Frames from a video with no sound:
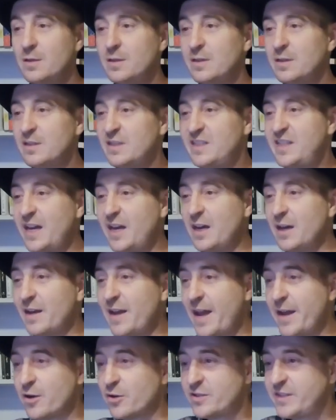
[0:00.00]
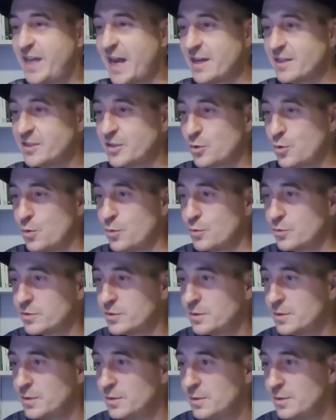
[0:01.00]
See you later,
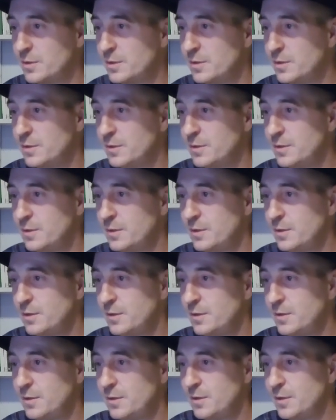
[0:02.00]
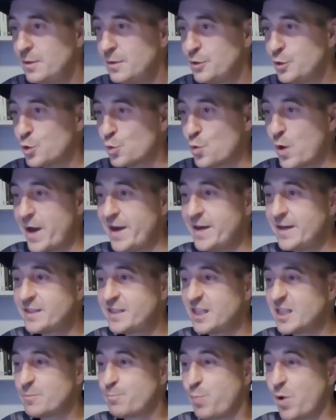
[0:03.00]
testicles.
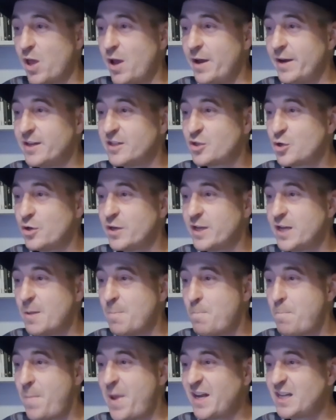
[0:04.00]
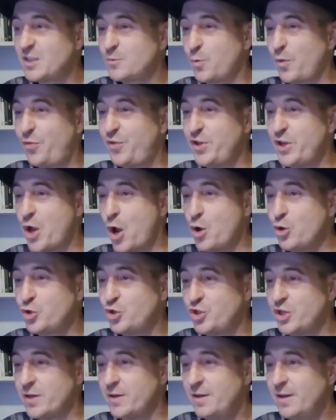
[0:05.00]
Uranus's blood is going to get mixed with the
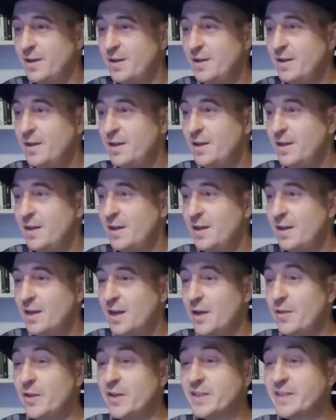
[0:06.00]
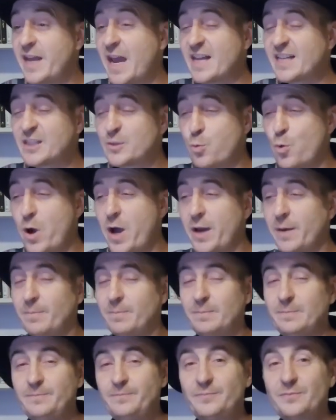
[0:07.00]
ocean. And then guess what?
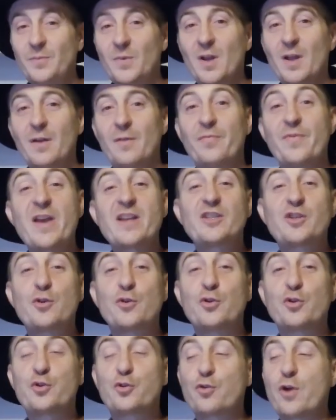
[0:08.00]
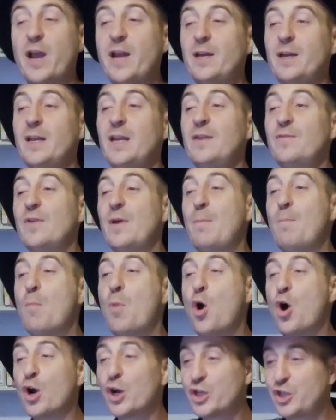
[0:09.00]
That's going to create even
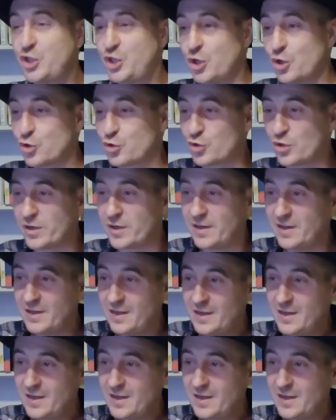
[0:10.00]
more children.